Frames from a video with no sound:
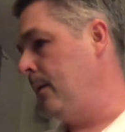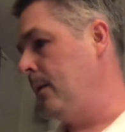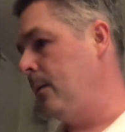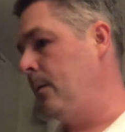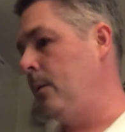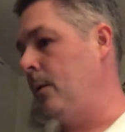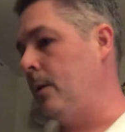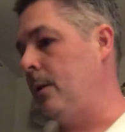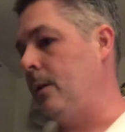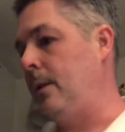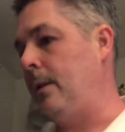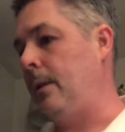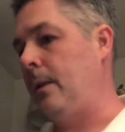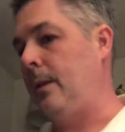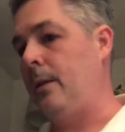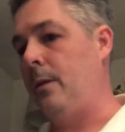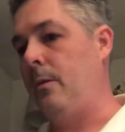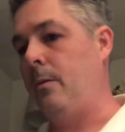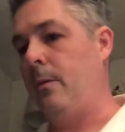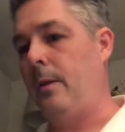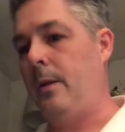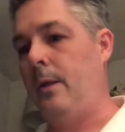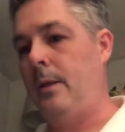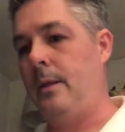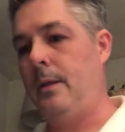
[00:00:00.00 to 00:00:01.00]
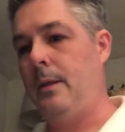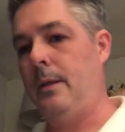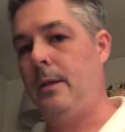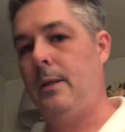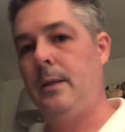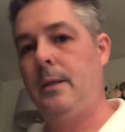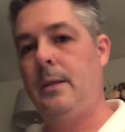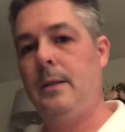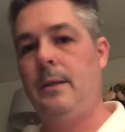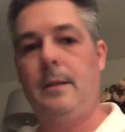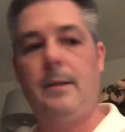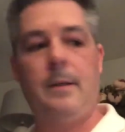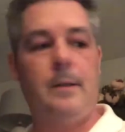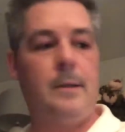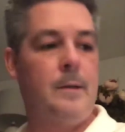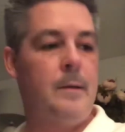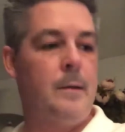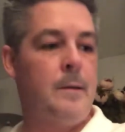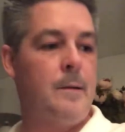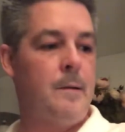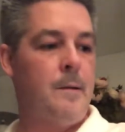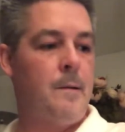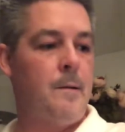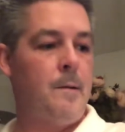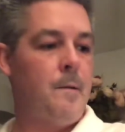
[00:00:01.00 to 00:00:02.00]
What did I do with it?
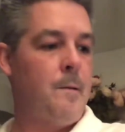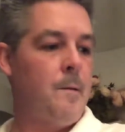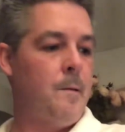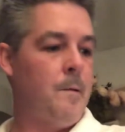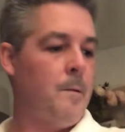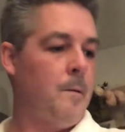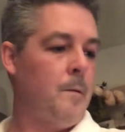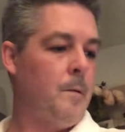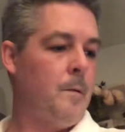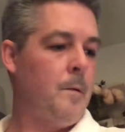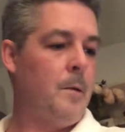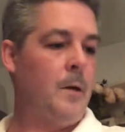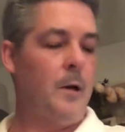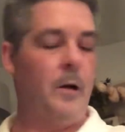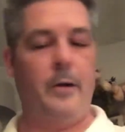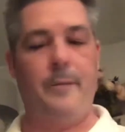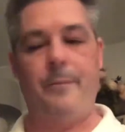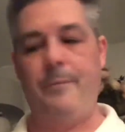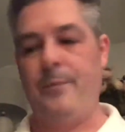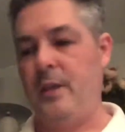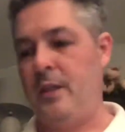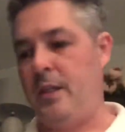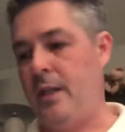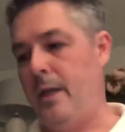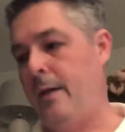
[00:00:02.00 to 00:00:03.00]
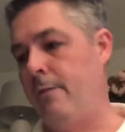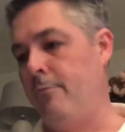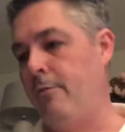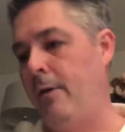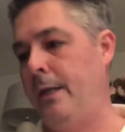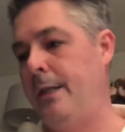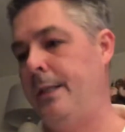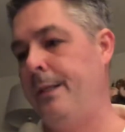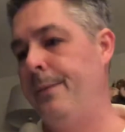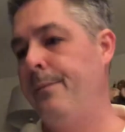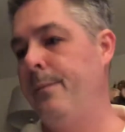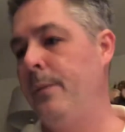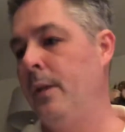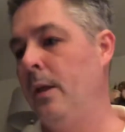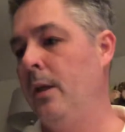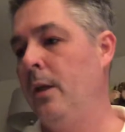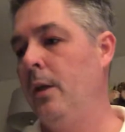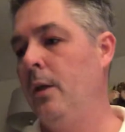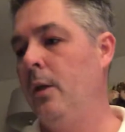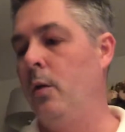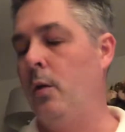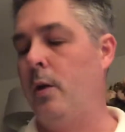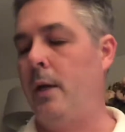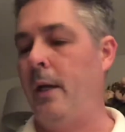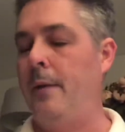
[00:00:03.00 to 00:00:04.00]
Ah, it's there. Right.
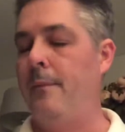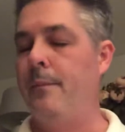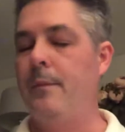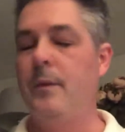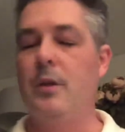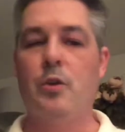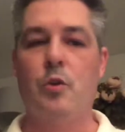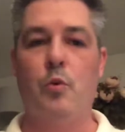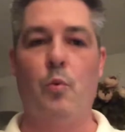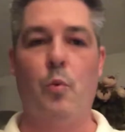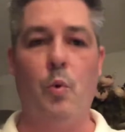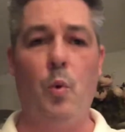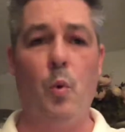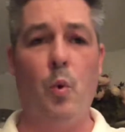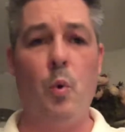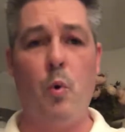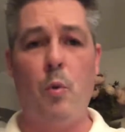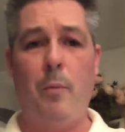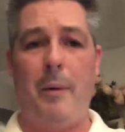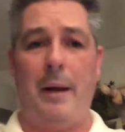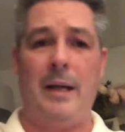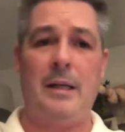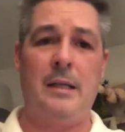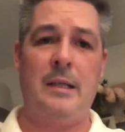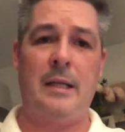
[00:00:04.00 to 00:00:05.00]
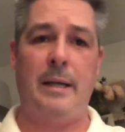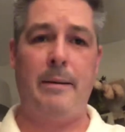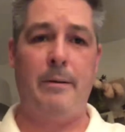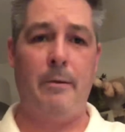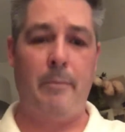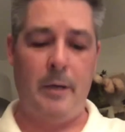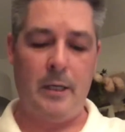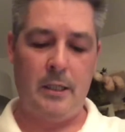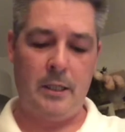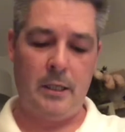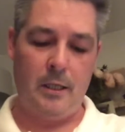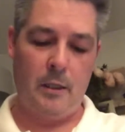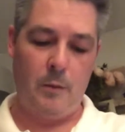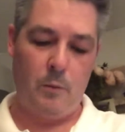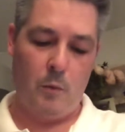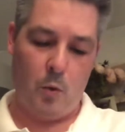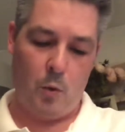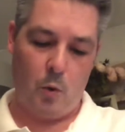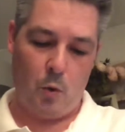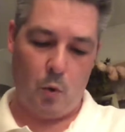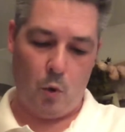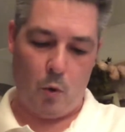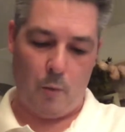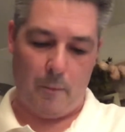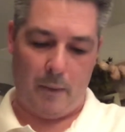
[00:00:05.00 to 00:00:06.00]
Okay. So we're going to go back in time a bit, and we're going
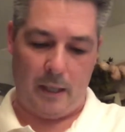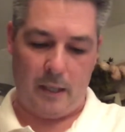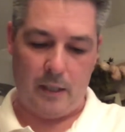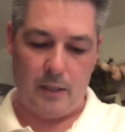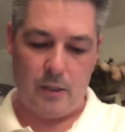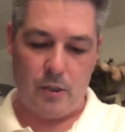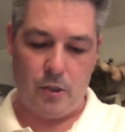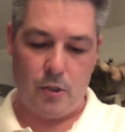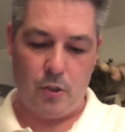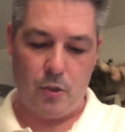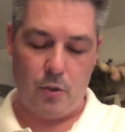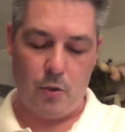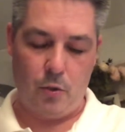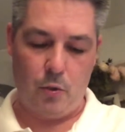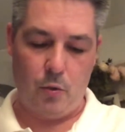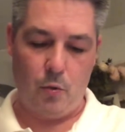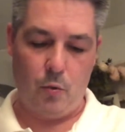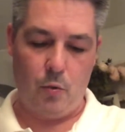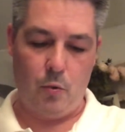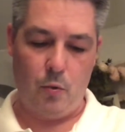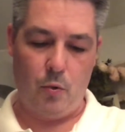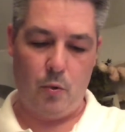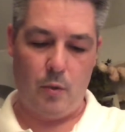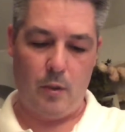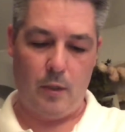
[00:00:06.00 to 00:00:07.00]
to go back to